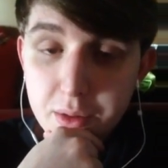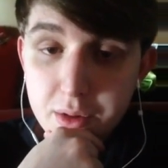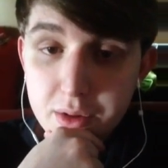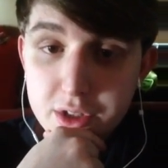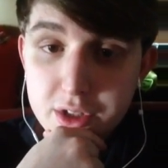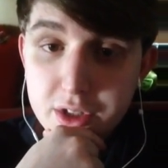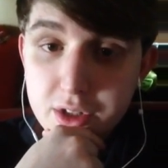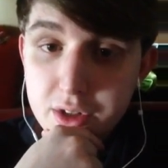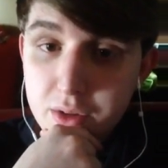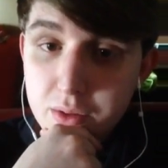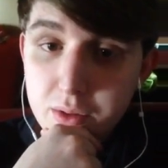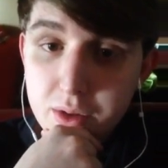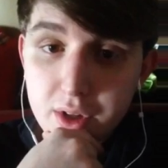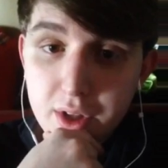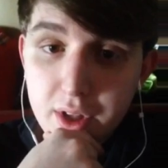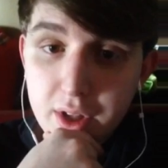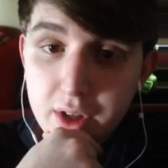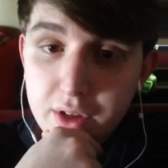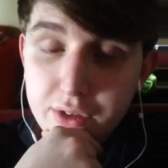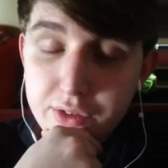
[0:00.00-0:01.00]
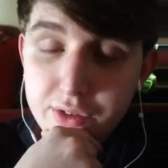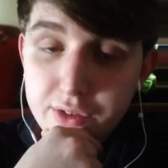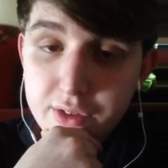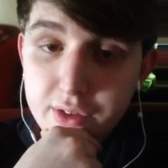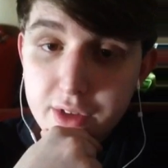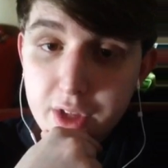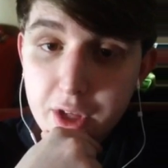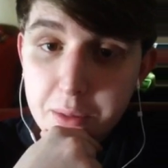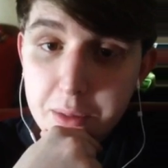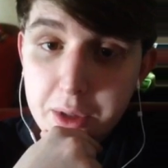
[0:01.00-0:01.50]
She don't realize
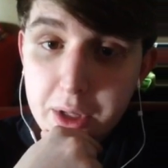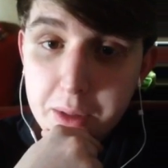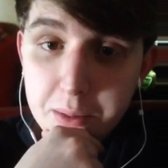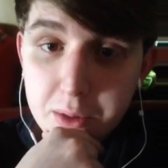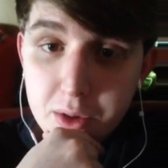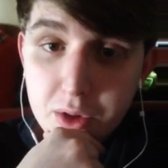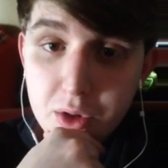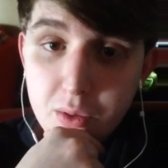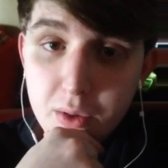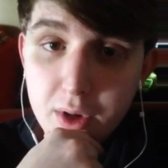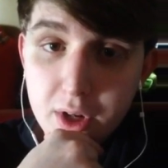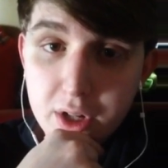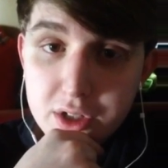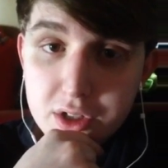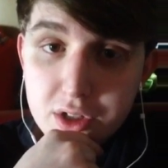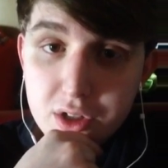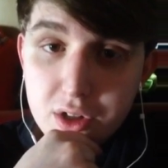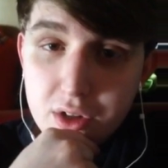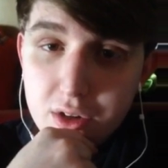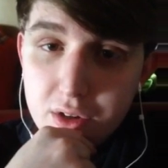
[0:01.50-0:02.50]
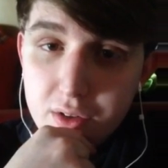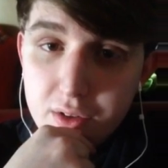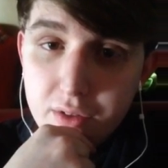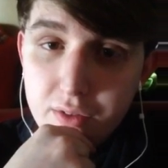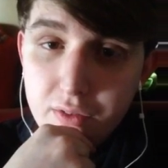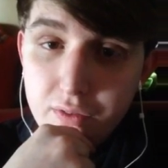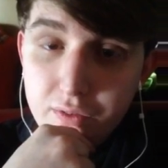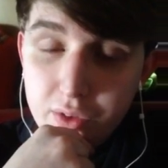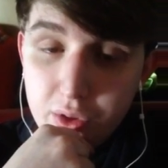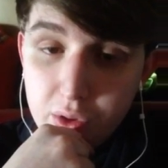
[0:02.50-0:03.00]
that people who watch her
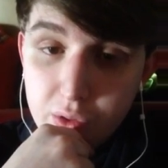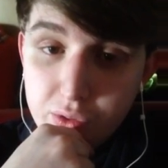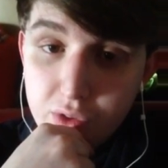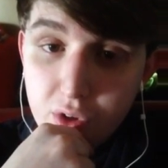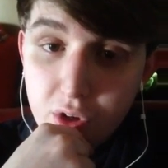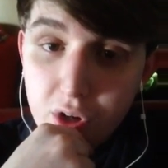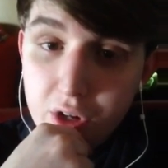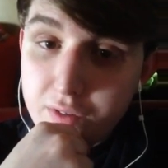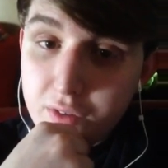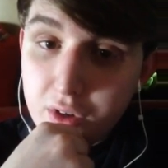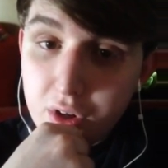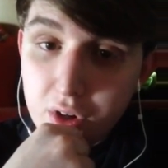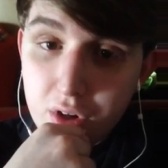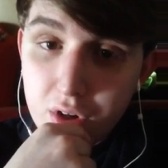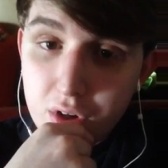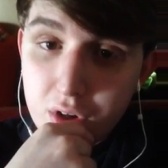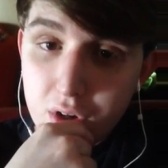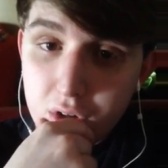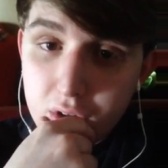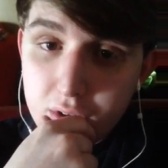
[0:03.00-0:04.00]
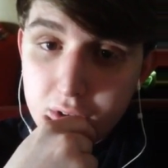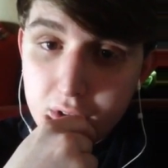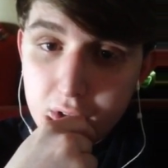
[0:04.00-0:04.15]
feel sorry for her.